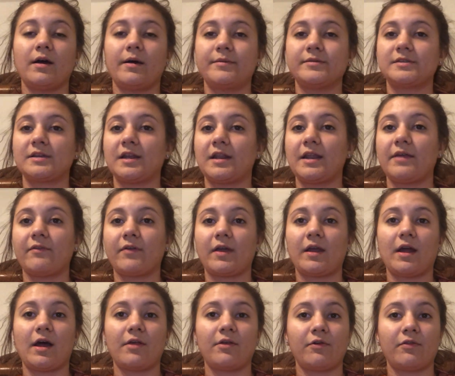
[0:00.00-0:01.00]

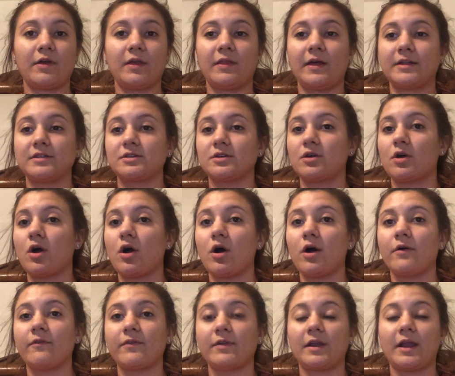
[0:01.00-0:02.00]
significant other they'd like to
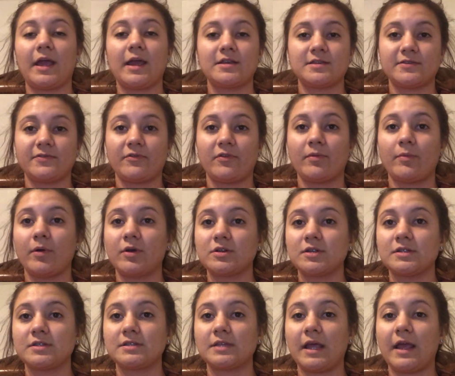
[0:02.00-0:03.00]
call in case of
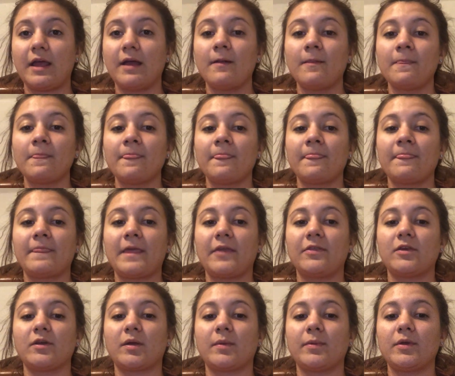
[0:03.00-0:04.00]
emergency, that
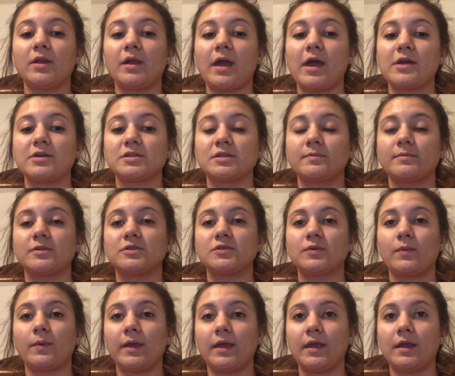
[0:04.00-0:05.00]
the communication
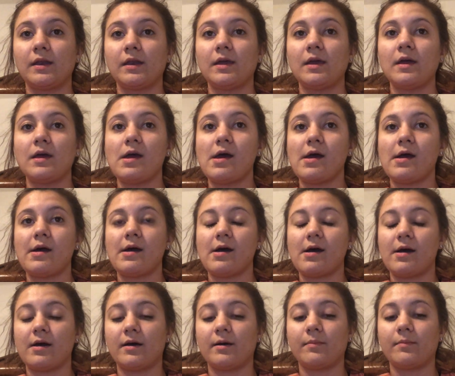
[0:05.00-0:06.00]
between
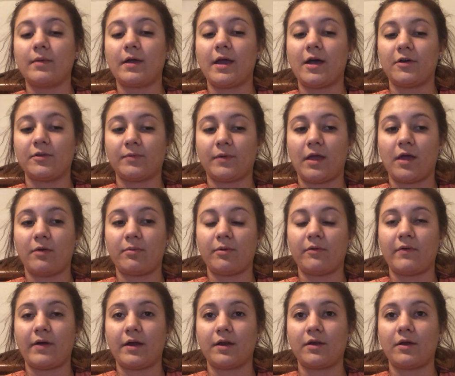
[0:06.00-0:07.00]
a healthcare
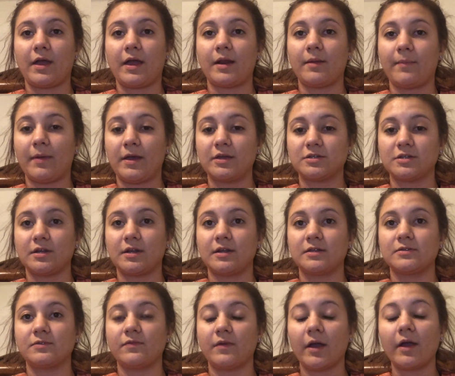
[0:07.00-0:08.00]
provider and a patient
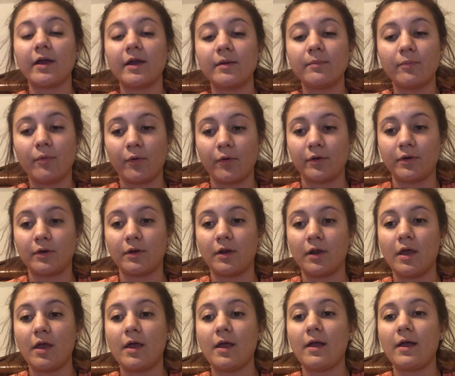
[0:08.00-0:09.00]
is very important,
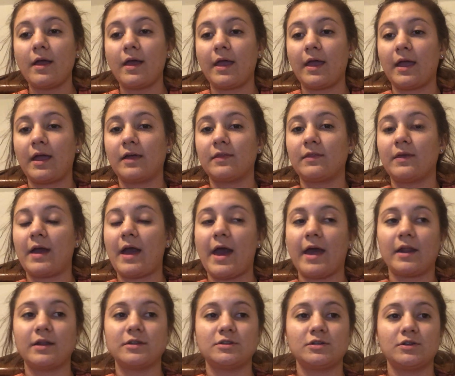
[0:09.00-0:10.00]
and the
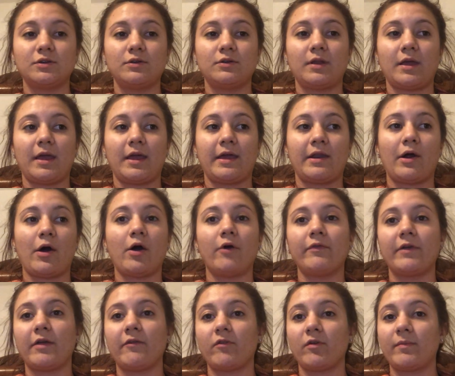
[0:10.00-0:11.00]
attitude and all
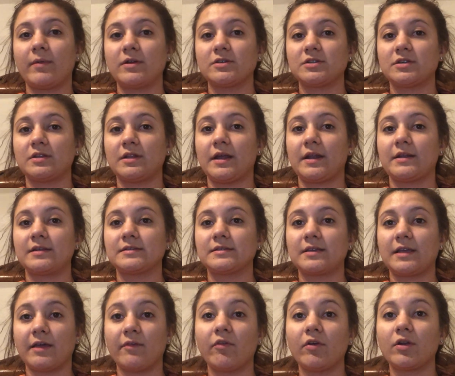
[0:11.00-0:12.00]
the information that is
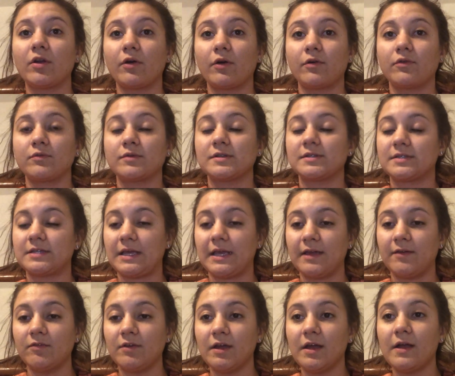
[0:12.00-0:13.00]
given or
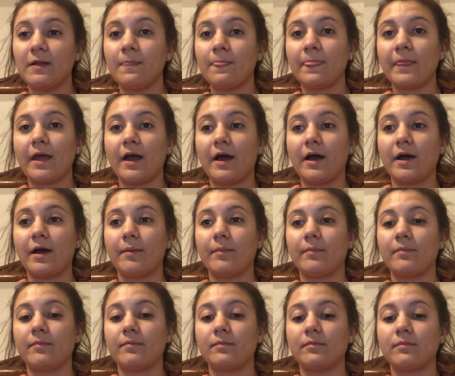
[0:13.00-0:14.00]
received
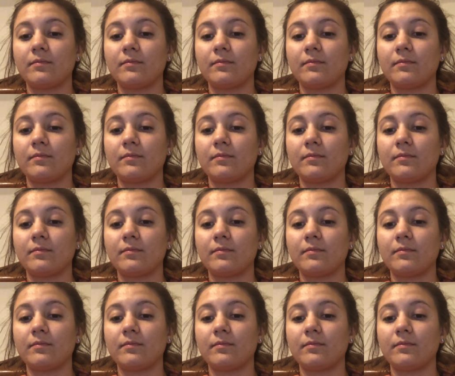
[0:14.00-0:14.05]
um,